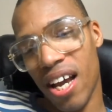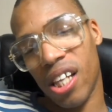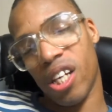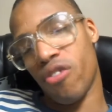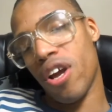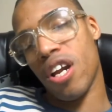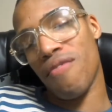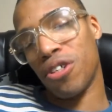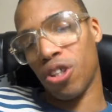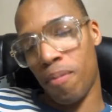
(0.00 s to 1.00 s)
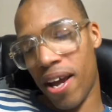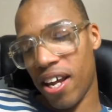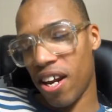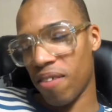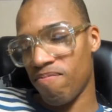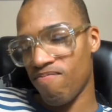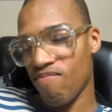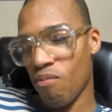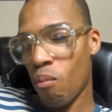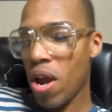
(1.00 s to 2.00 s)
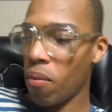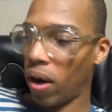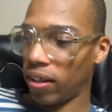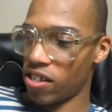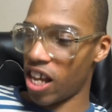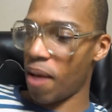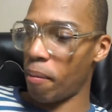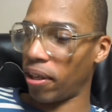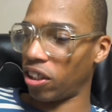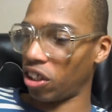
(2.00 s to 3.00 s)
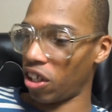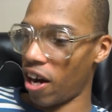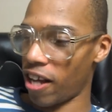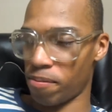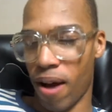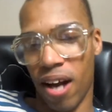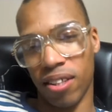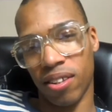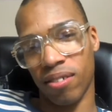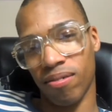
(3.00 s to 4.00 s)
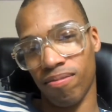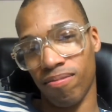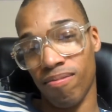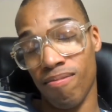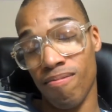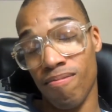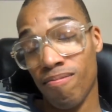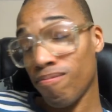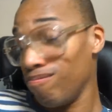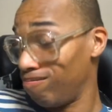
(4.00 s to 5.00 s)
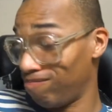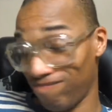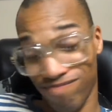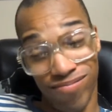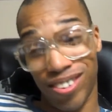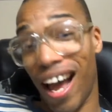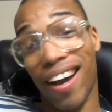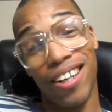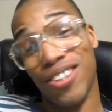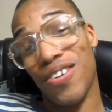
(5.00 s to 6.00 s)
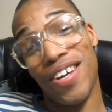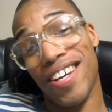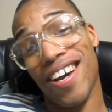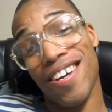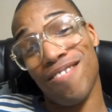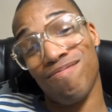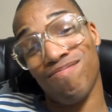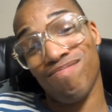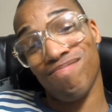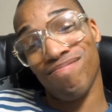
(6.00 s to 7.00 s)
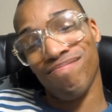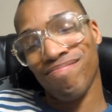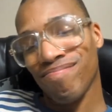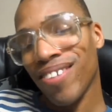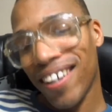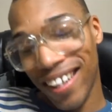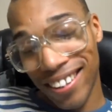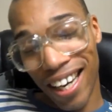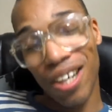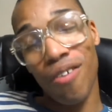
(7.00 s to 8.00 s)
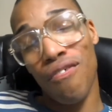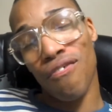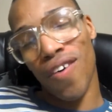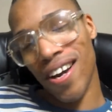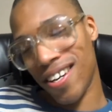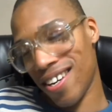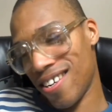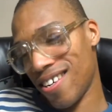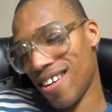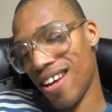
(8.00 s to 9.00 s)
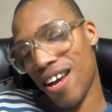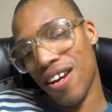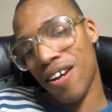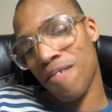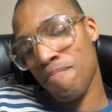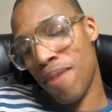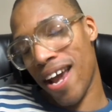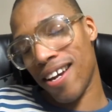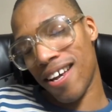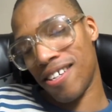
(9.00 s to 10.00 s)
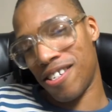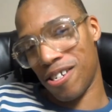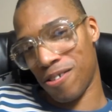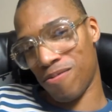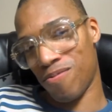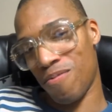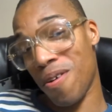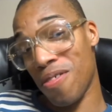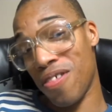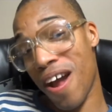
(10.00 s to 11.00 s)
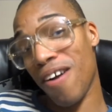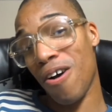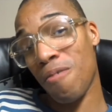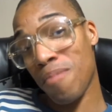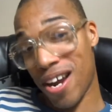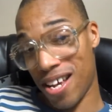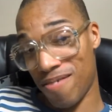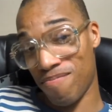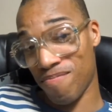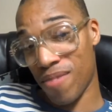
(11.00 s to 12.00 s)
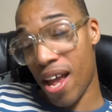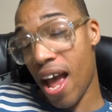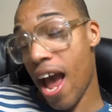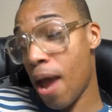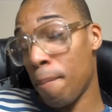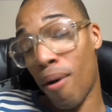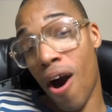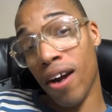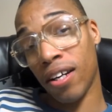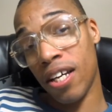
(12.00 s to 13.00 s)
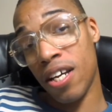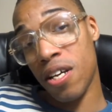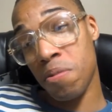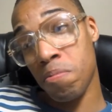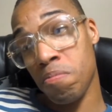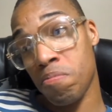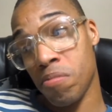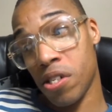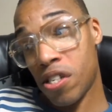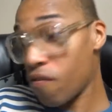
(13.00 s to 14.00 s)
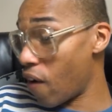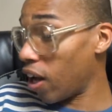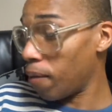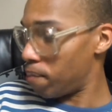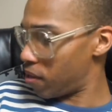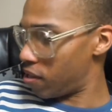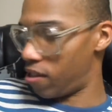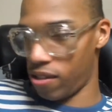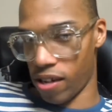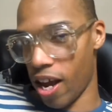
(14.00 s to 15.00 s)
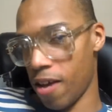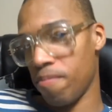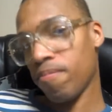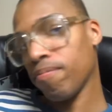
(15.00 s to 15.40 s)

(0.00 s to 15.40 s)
the creator of original Bayonetta, we want this game on PlayStation and Xbox. It's not going to do you any good. Nintendo funded Bayonetta 2 with their own money and partly developed this game.